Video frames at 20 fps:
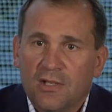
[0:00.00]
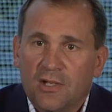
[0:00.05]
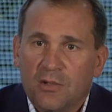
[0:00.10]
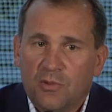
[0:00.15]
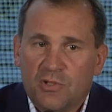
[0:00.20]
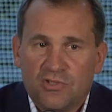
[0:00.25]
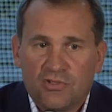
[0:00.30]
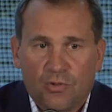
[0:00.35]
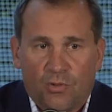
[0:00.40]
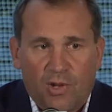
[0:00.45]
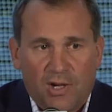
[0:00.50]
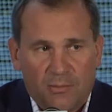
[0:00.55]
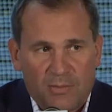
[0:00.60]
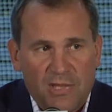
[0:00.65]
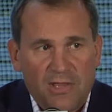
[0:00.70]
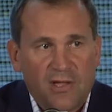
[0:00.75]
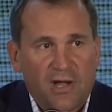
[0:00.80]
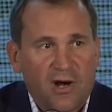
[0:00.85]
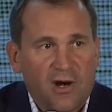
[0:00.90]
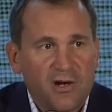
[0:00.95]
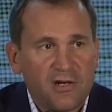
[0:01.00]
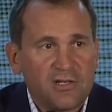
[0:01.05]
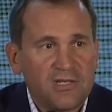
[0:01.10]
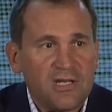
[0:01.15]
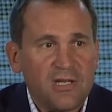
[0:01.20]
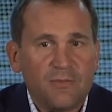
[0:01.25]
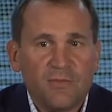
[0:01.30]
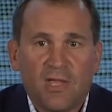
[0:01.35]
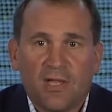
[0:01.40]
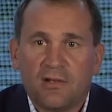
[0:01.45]
We still want to be the hard
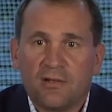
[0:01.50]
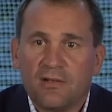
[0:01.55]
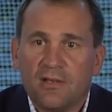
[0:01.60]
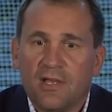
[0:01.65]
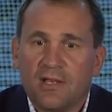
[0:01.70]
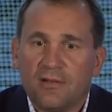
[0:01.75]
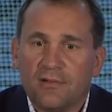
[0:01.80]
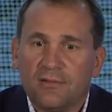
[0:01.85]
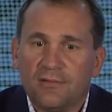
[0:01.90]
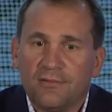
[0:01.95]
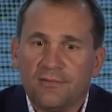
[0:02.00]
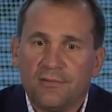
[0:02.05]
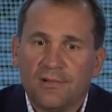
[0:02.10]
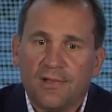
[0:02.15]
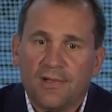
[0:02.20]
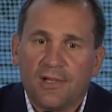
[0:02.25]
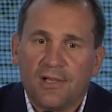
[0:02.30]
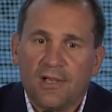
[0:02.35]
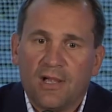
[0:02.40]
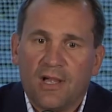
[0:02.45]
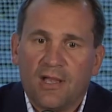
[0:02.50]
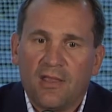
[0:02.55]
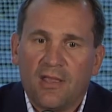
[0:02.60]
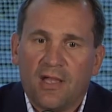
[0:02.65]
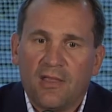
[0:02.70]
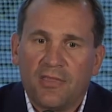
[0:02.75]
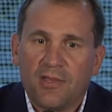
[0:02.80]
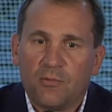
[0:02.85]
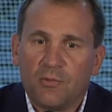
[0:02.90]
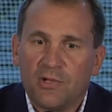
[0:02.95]
team that I
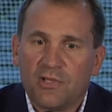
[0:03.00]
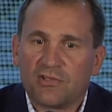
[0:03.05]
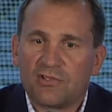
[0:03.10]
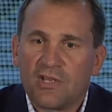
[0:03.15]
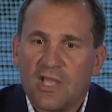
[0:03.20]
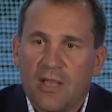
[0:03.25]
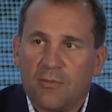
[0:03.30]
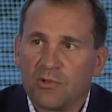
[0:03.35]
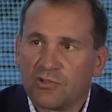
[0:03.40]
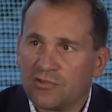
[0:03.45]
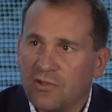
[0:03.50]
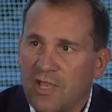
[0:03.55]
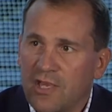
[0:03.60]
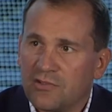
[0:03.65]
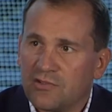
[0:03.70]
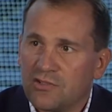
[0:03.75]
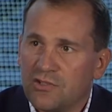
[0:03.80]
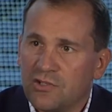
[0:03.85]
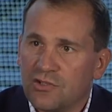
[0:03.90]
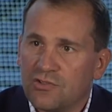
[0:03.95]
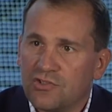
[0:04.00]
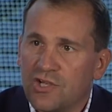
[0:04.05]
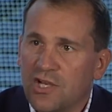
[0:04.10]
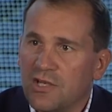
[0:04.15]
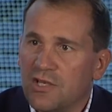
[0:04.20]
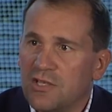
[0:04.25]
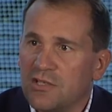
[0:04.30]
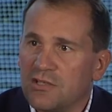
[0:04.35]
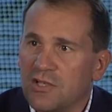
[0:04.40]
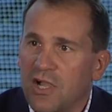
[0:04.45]
think we established last year.
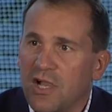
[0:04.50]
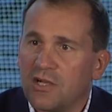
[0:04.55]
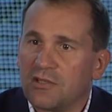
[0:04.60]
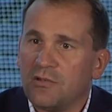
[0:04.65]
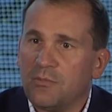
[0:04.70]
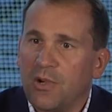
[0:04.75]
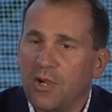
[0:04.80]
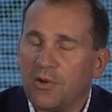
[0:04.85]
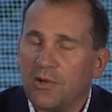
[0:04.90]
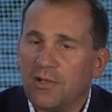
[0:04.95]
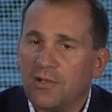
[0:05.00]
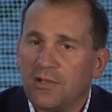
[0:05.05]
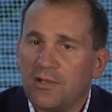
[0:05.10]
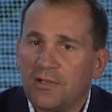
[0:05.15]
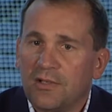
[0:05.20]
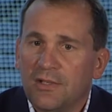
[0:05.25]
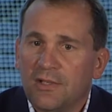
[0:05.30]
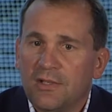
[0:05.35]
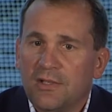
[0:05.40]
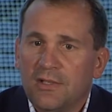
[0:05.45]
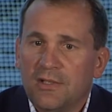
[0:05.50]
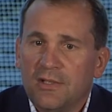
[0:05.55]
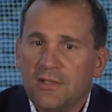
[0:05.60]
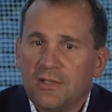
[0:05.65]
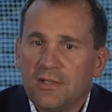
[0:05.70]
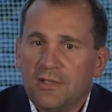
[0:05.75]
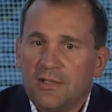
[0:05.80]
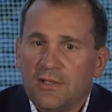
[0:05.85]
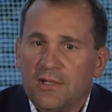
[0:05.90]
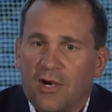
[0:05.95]
JD talked about it,
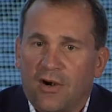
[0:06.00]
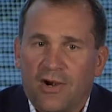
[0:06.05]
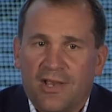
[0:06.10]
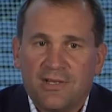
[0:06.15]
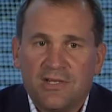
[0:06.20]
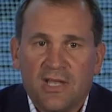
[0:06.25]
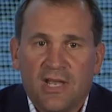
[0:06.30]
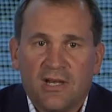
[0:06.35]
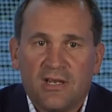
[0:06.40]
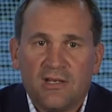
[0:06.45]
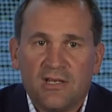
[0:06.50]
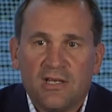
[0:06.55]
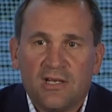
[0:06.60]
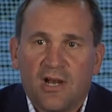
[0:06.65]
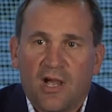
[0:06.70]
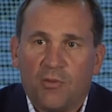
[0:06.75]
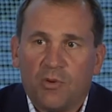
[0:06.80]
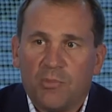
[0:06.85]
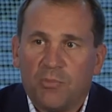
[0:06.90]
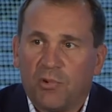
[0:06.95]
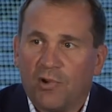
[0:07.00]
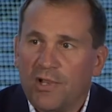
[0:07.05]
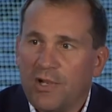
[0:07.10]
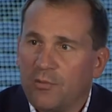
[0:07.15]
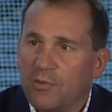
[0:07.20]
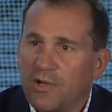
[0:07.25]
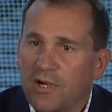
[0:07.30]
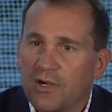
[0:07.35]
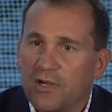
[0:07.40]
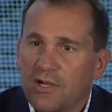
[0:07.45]
our identity and how we play.
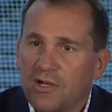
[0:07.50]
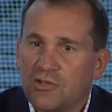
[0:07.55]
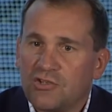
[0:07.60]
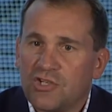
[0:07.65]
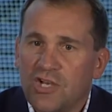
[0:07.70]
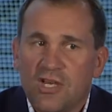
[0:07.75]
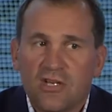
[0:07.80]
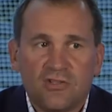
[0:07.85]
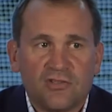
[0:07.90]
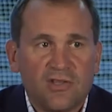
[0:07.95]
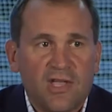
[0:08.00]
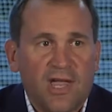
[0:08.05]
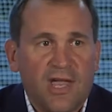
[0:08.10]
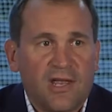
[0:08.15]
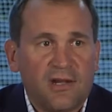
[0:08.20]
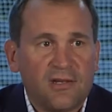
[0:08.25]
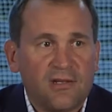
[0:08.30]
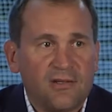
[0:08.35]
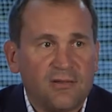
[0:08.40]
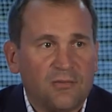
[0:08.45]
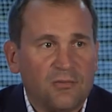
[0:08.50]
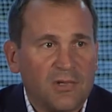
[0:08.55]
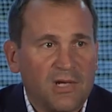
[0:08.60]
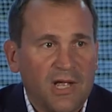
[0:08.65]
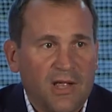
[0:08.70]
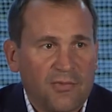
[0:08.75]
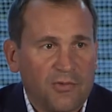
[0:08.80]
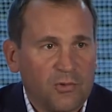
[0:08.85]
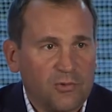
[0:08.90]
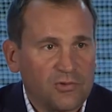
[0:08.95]
We aren't going to change that. We
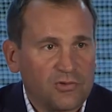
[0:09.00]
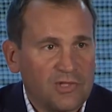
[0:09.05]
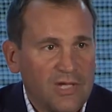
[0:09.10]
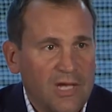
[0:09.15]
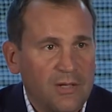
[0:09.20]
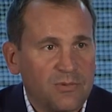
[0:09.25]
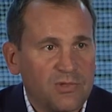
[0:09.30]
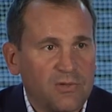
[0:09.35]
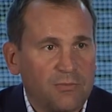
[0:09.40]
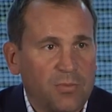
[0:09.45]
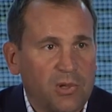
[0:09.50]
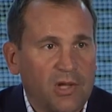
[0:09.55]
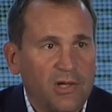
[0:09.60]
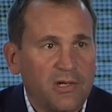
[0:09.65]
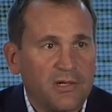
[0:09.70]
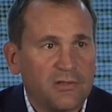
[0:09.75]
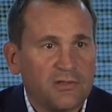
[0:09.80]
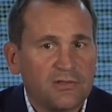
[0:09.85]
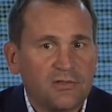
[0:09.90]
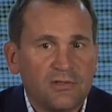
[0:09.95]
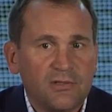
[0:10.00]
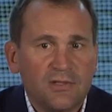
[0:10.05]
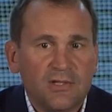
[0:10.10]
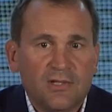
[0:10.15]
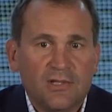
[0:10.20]
got those types of players.